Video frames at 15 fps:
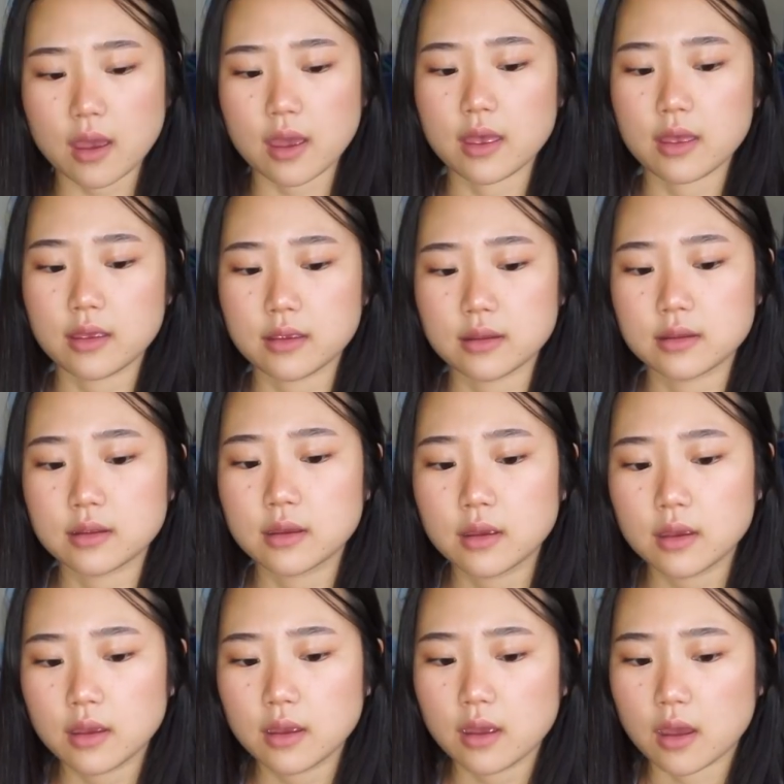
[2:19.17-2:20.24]
and
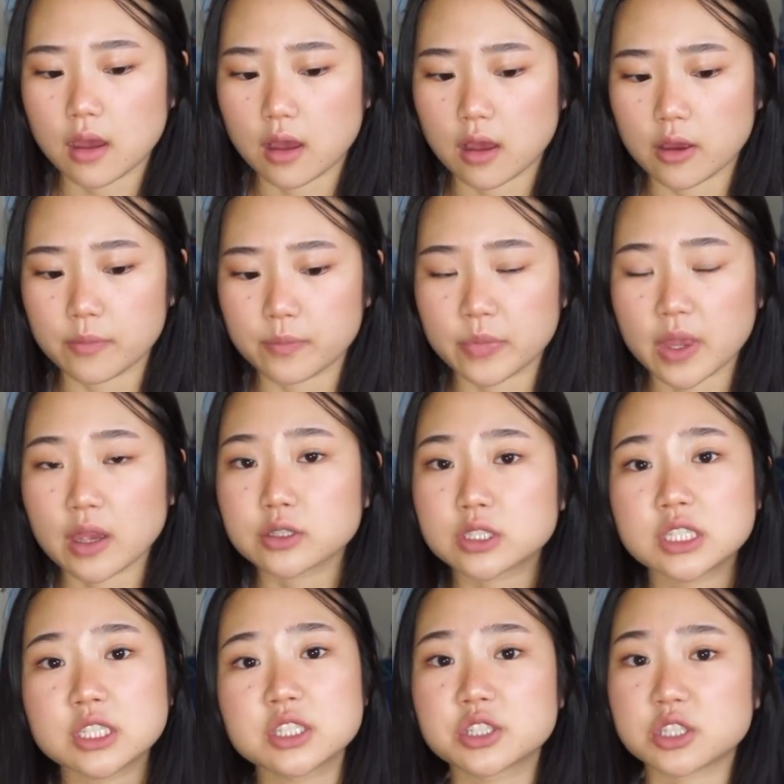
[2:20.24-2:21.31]
now
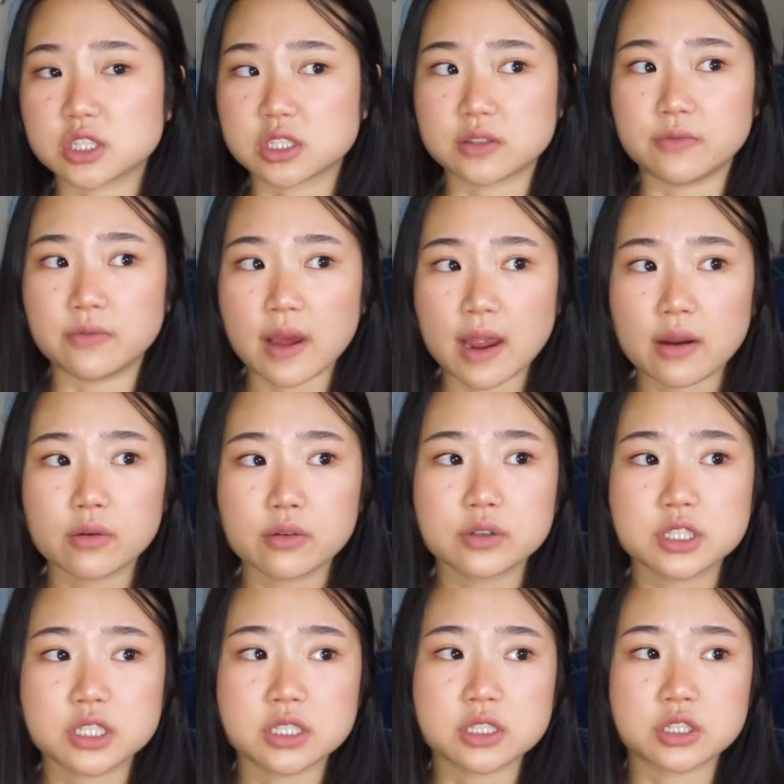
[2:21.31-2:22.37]
she's just viral.
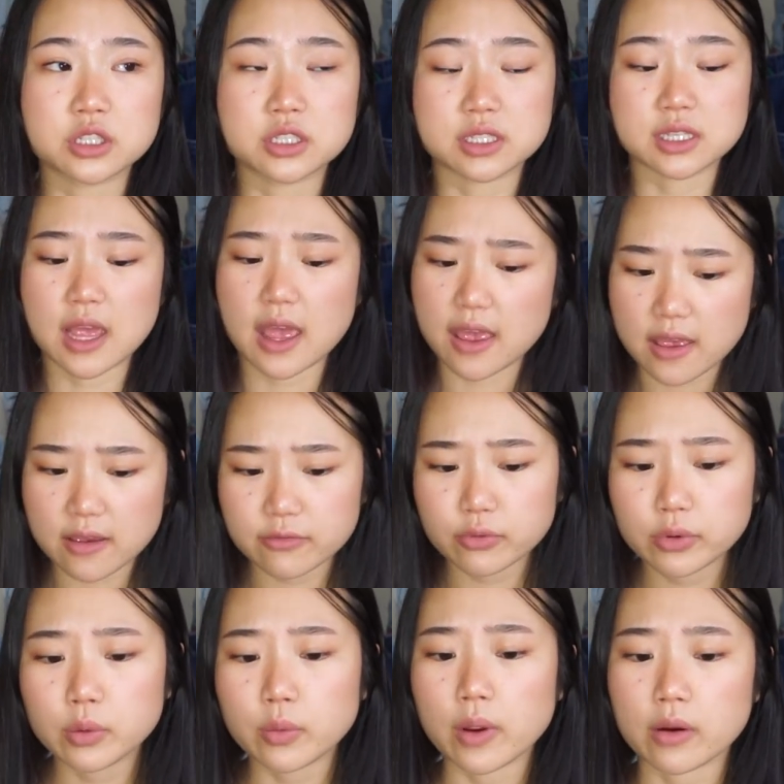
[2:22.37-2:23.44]
She's just
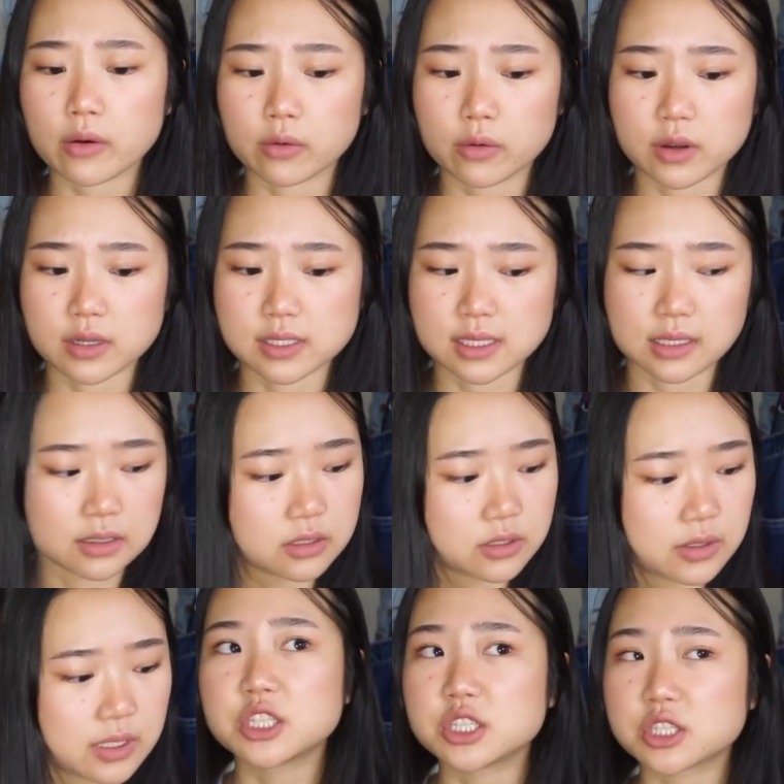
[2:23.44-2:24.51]
everywhere across the
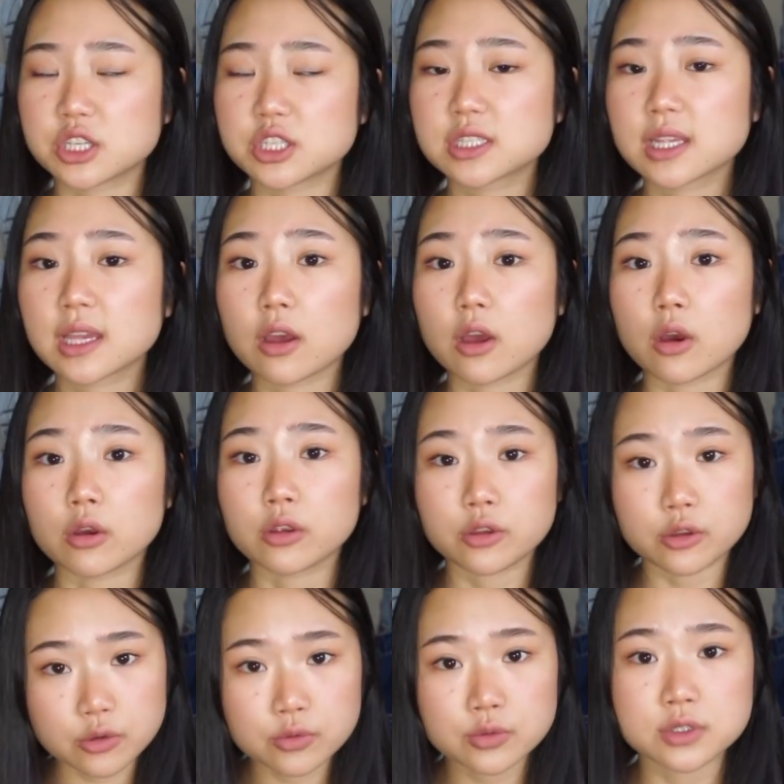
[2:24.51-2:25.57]
internet. She's just like a
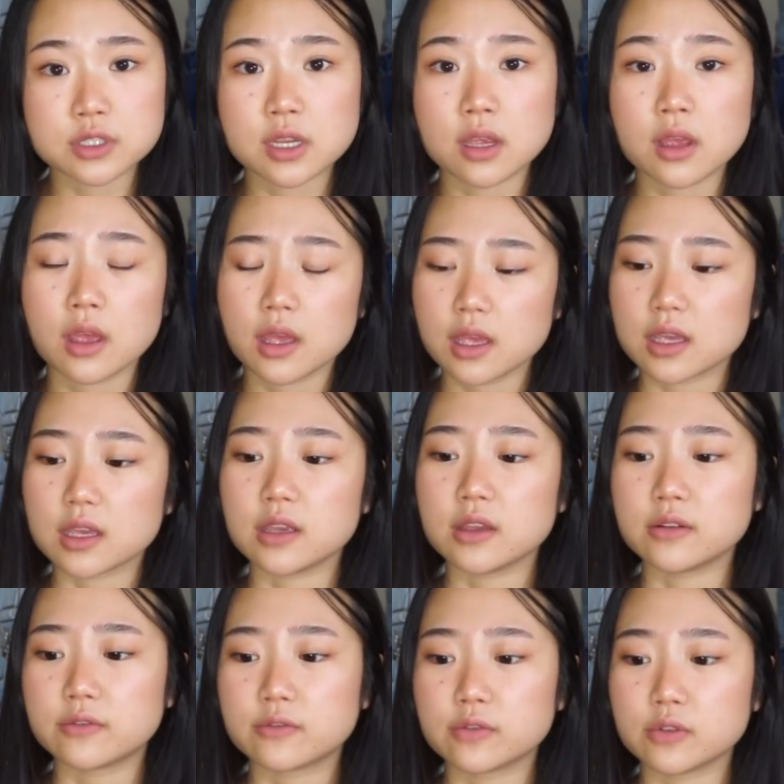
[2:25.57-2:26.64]
huge
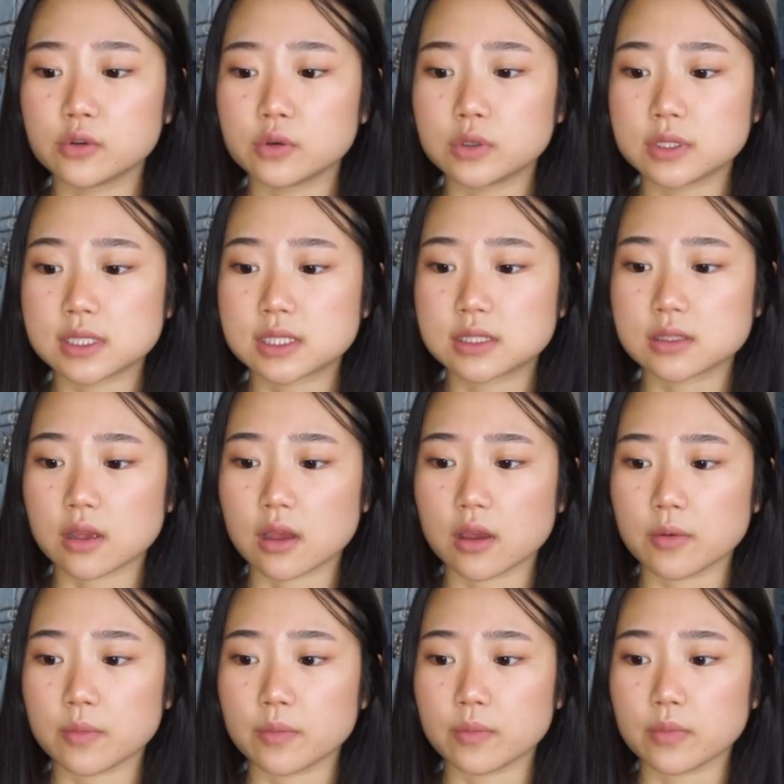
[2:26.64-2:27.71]
influence
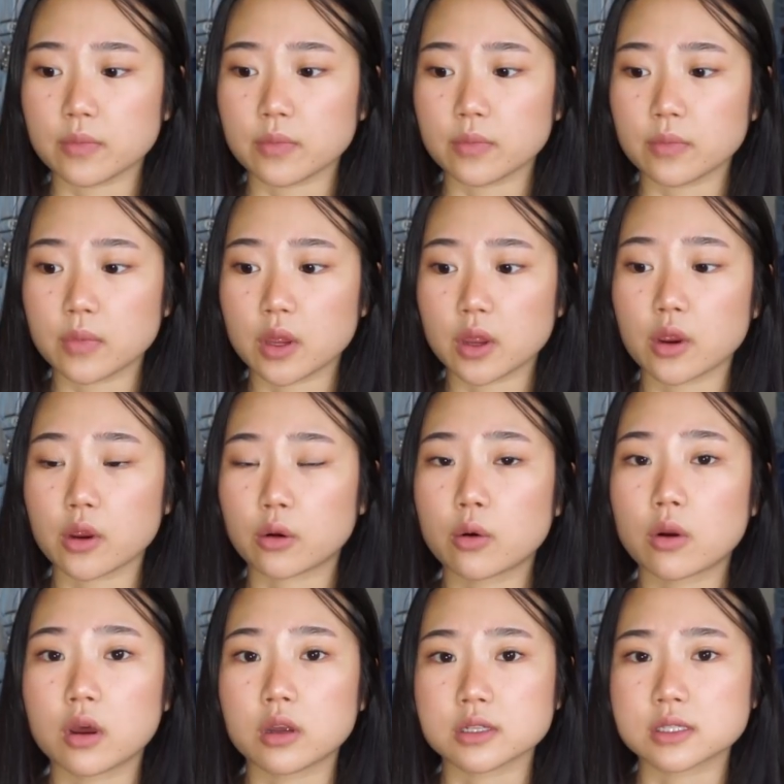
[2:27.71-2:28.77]

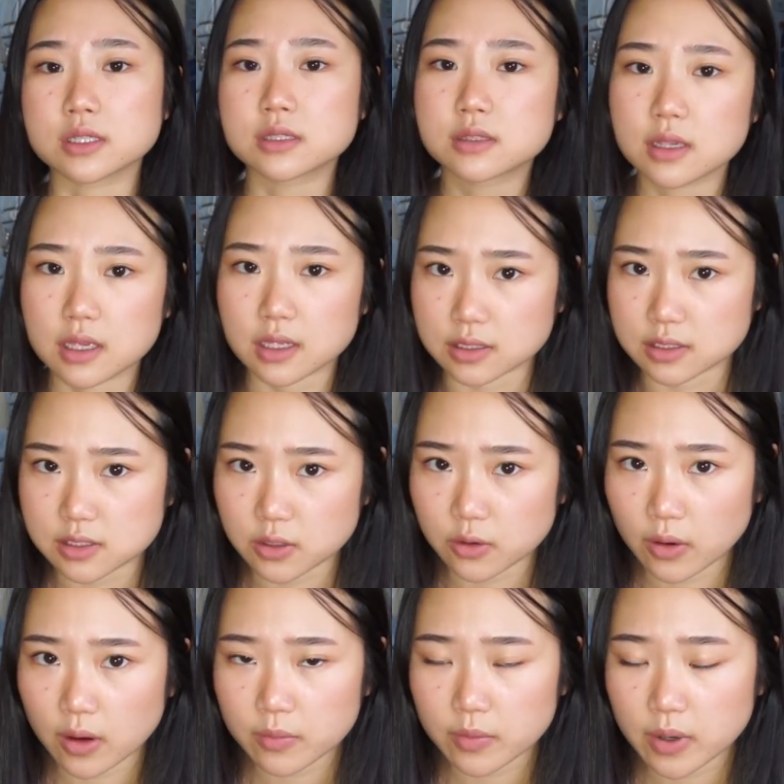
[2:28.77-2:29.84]
across
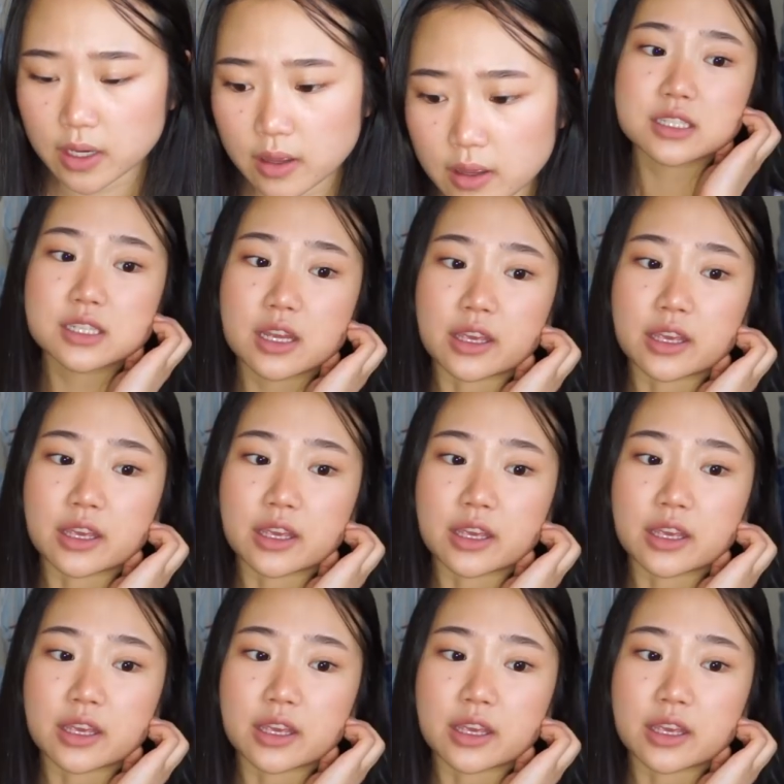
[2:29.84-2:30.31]
Instagram right now.